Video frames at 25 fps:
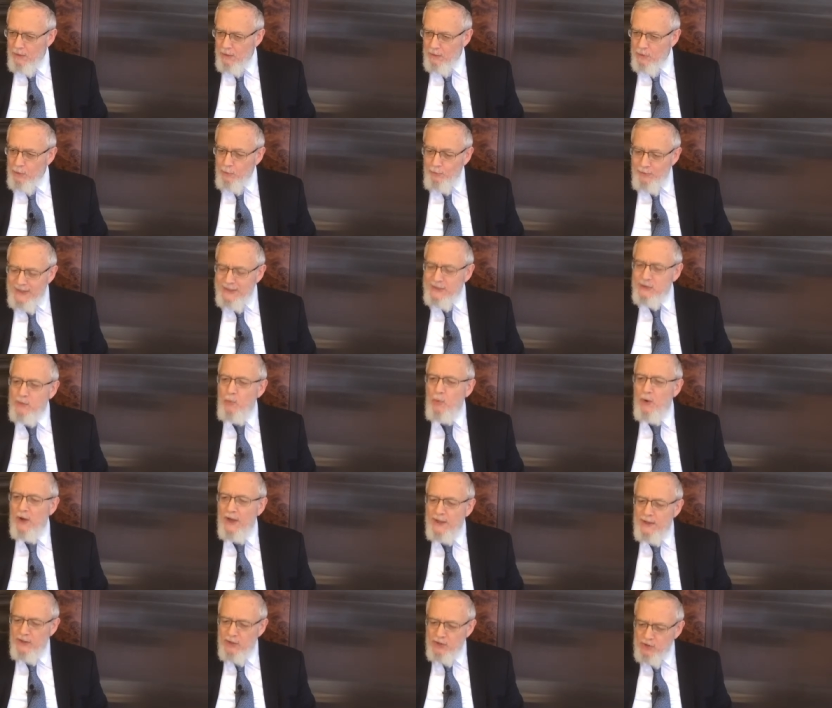The reason
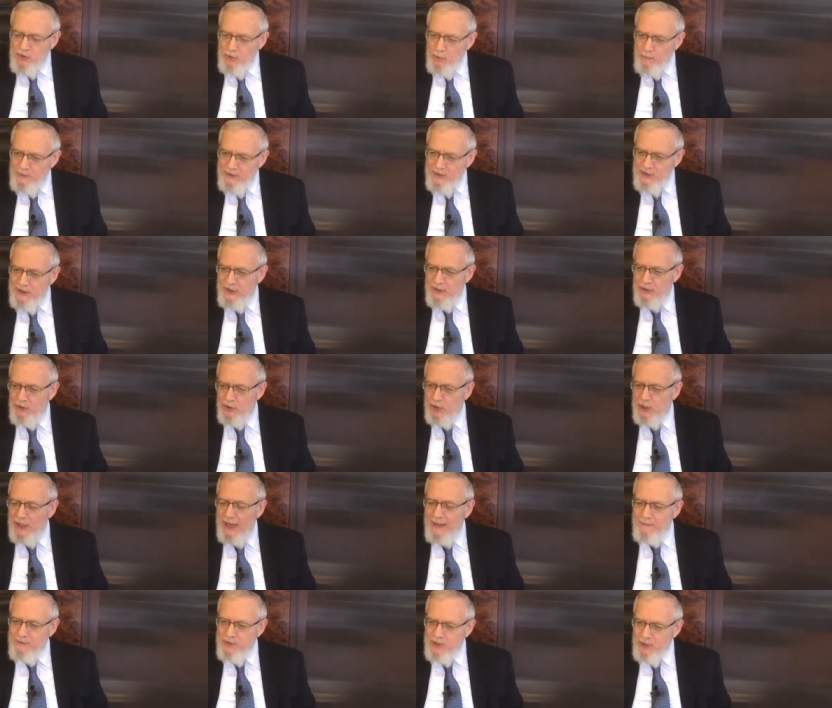why you supersede the
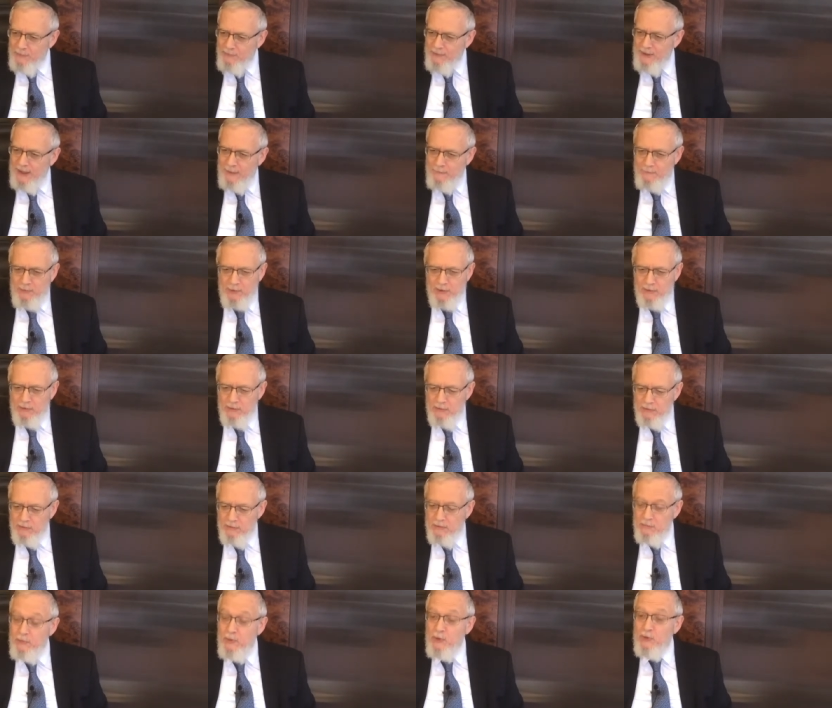Shabbos Yom Kippur,
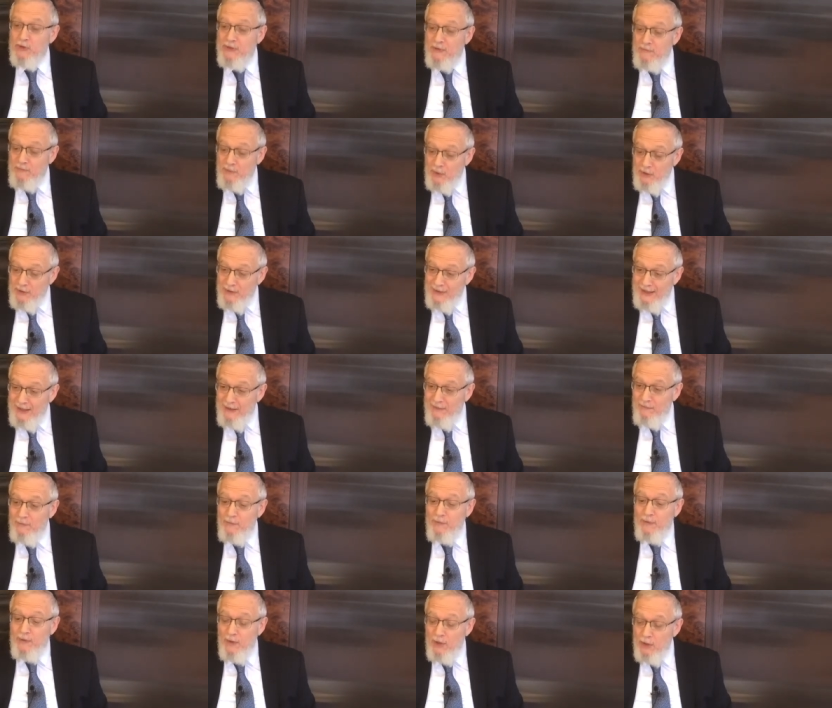because if you
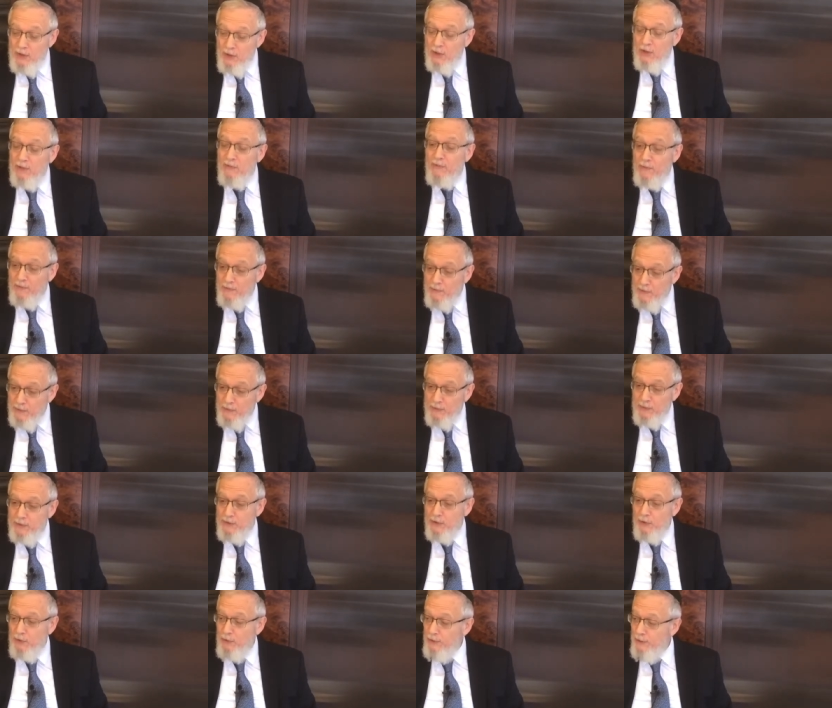live, you can fulfill the
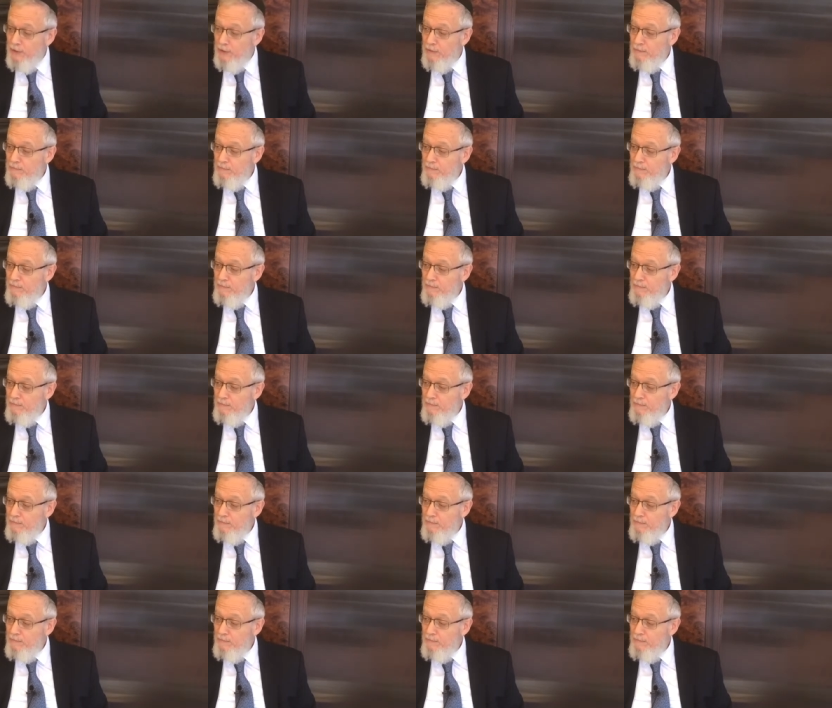Torah.